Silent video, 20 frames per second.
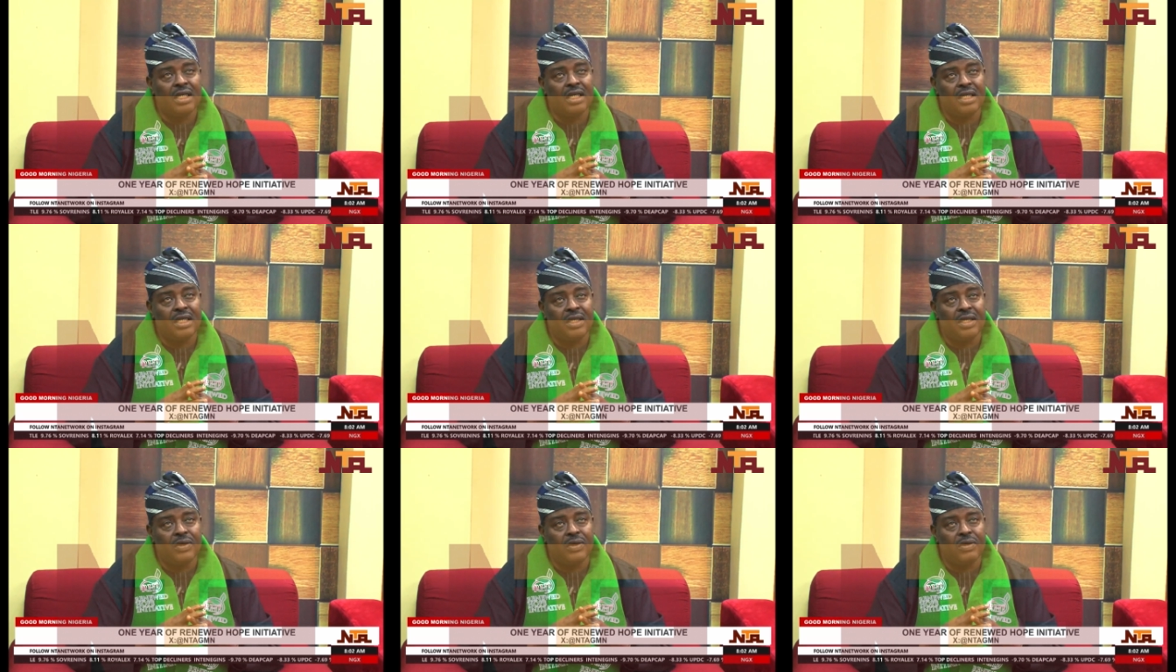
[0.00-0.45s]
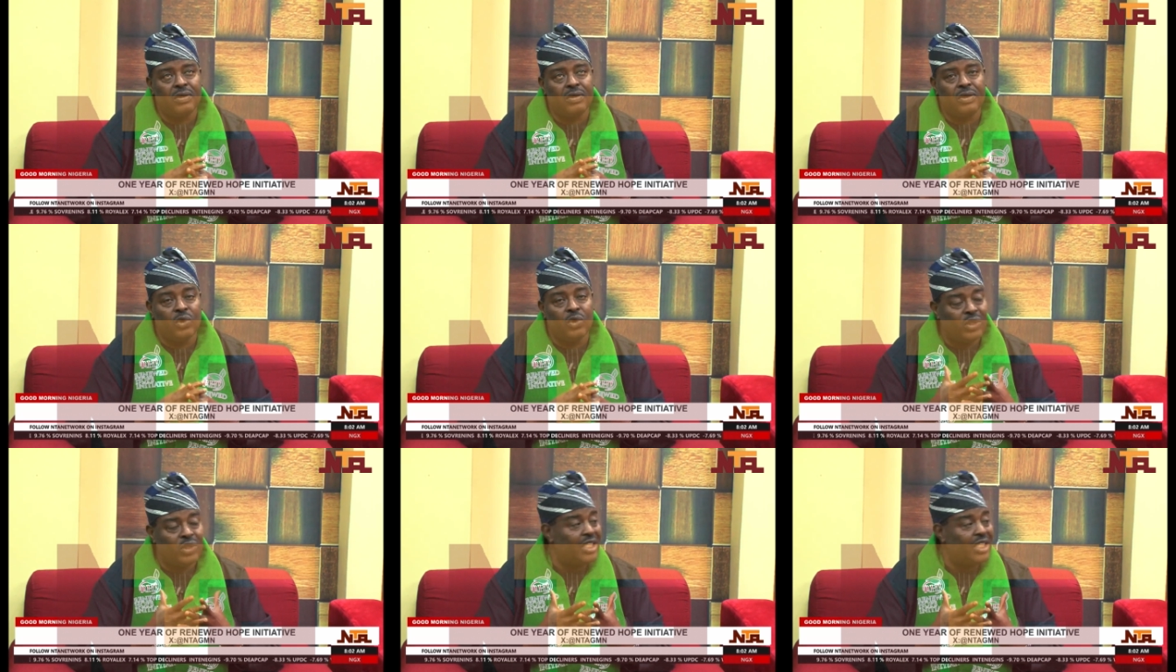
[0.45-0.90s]
you know,
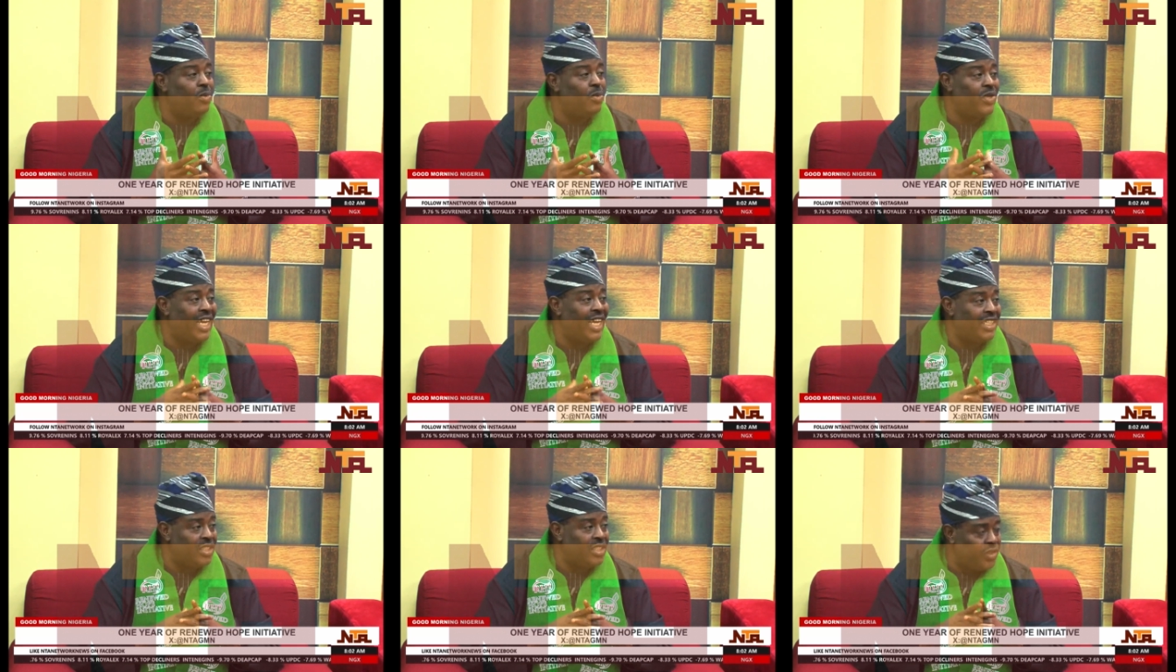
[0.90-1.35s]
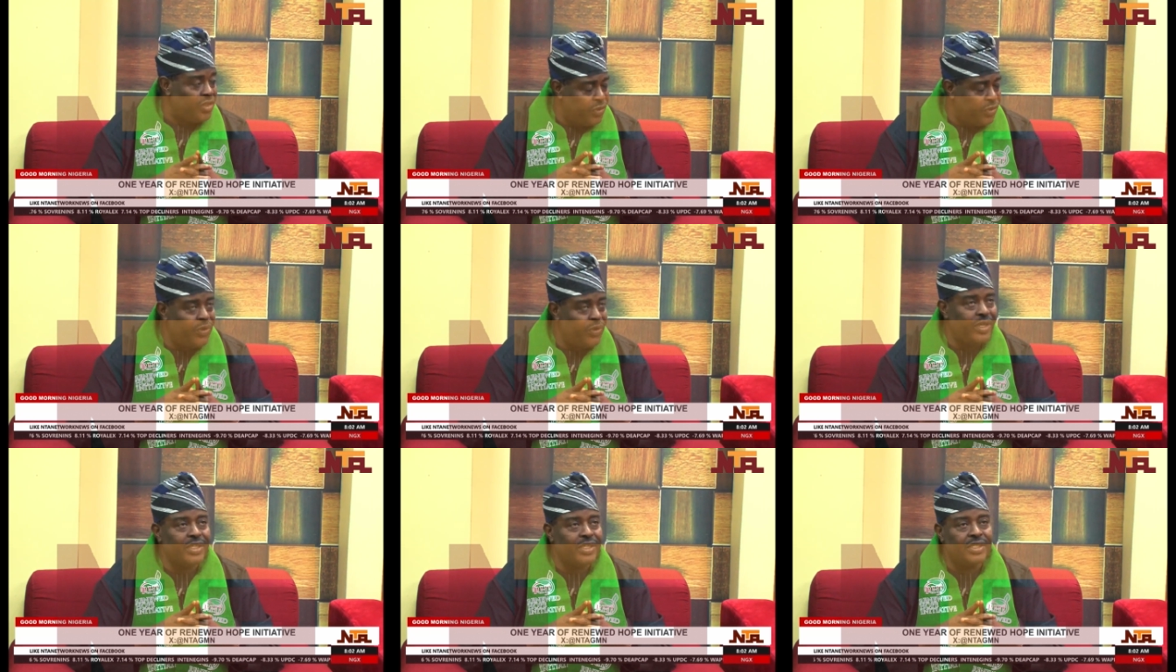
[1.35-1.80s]
notable
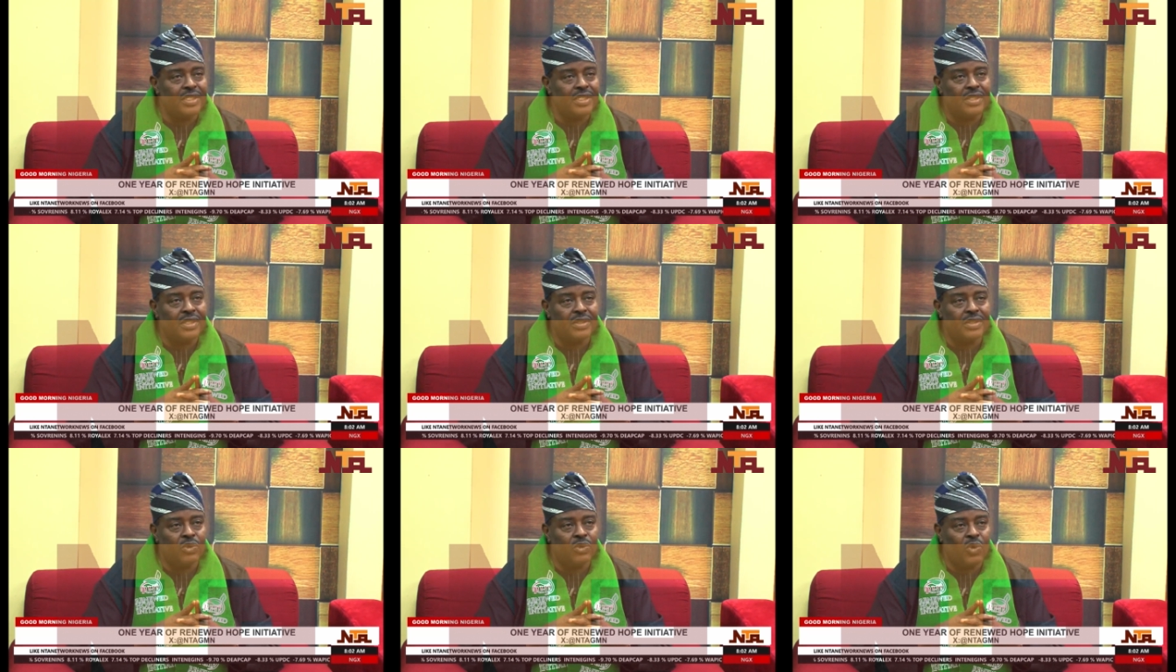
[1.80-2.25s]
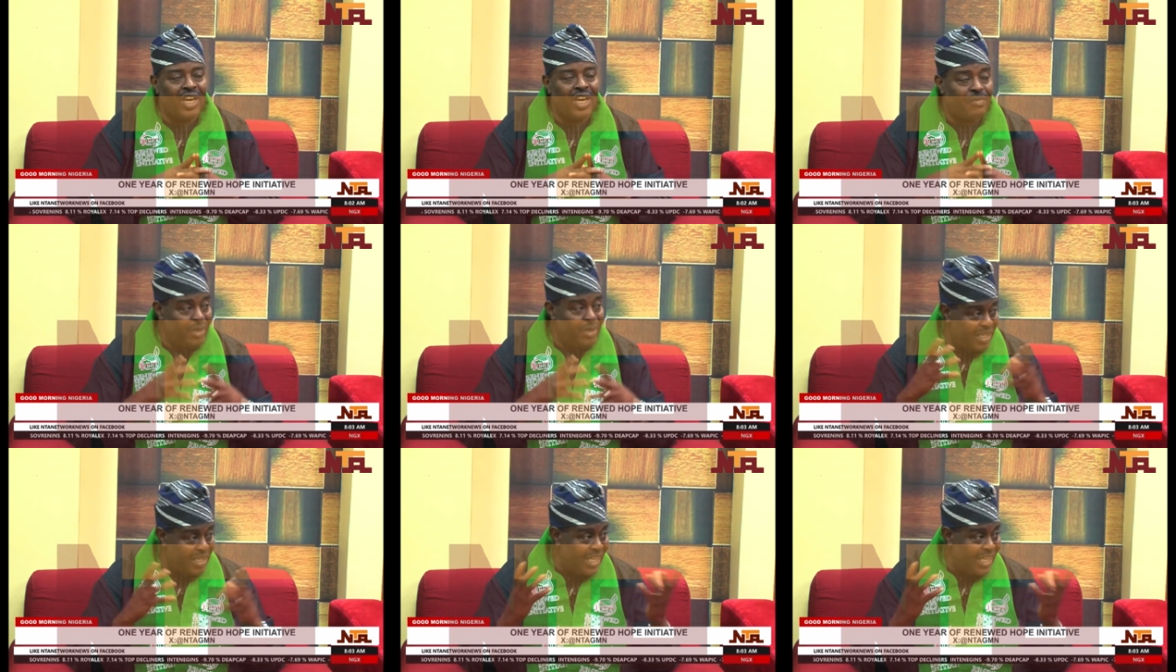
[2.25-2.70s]
Nigerians who
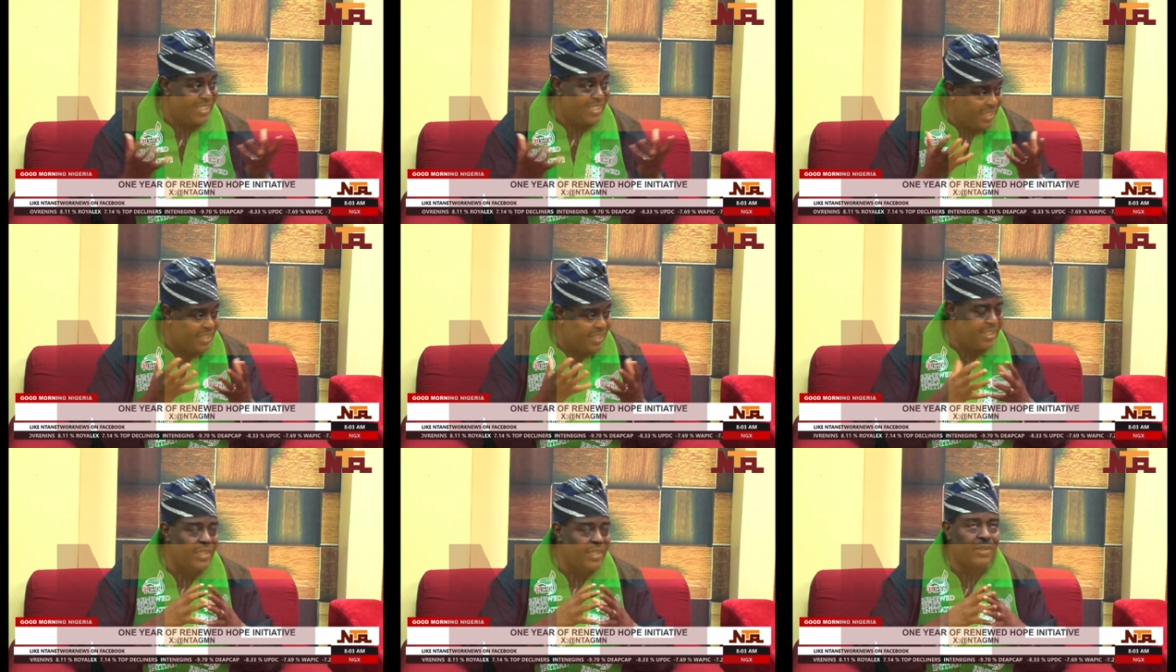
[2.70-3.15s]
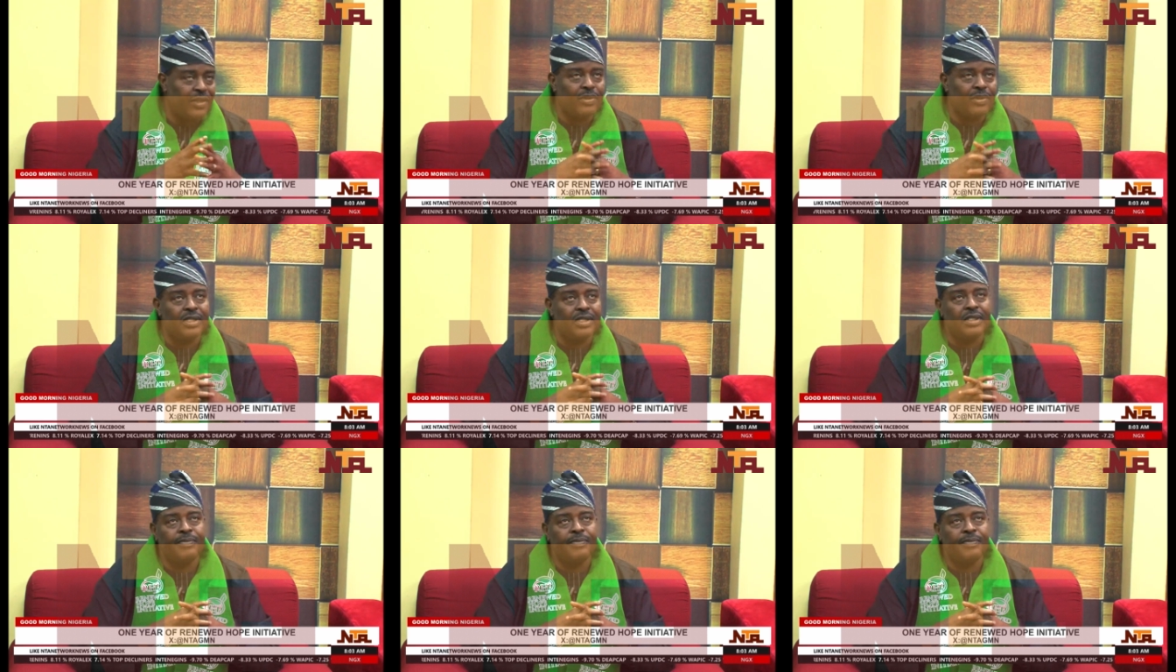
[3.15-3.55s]
have been assisting us.